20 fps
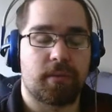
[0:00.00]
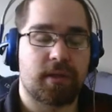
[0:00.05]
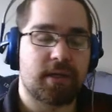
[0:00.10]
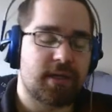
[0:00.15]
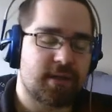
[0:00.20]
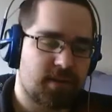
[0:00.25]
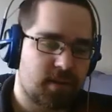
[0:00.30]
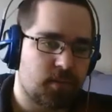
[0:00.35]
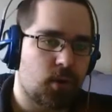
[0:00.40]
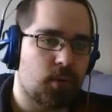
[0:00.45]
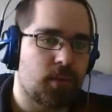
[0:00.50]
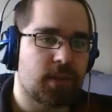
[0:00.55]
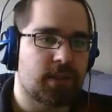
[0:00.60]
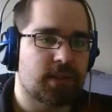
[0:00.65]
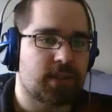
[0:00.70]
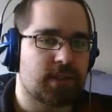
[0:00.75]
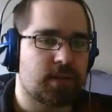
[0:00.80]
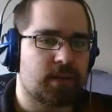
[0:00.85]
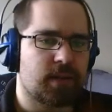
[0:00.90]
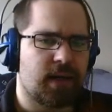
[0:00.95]
But at the
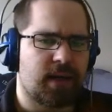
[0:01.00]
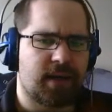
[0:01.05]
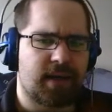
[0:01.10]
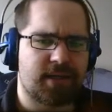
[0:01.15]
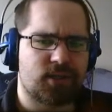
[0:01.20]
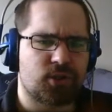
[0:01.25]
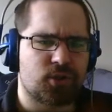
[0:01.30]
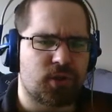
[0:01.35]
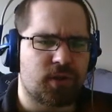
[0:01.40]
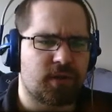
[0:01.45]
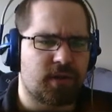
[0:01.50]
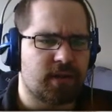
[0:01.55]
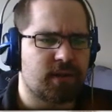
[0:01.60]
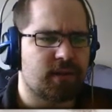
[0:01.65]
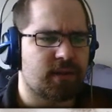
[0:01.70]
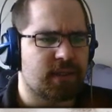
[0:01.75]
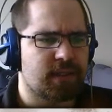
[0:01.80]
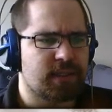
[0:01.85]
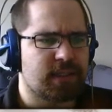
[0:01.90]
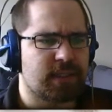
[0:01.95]
moment, I actually
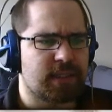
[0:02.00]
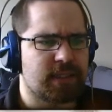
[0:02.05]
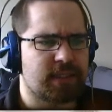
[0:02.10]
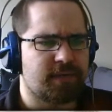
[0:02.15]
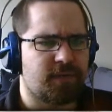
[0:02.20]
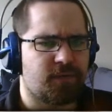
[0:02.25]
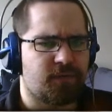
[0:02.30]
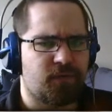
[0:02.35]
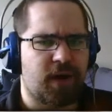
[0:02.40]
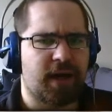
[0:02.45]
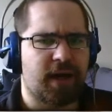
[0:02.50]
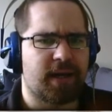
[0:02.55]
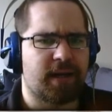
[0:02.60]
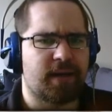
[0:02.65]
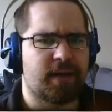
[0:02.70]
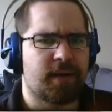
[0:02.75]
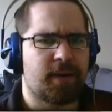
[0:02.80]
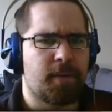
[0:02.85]
think this is a fine